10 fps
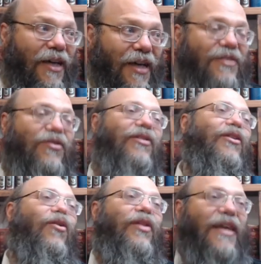it's not
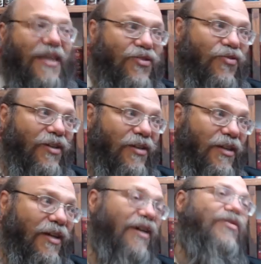only history,
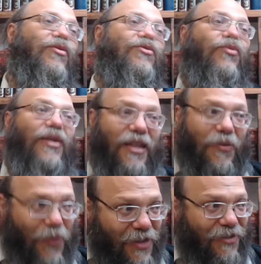it's also within the
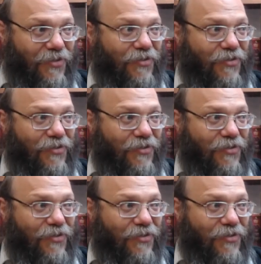present.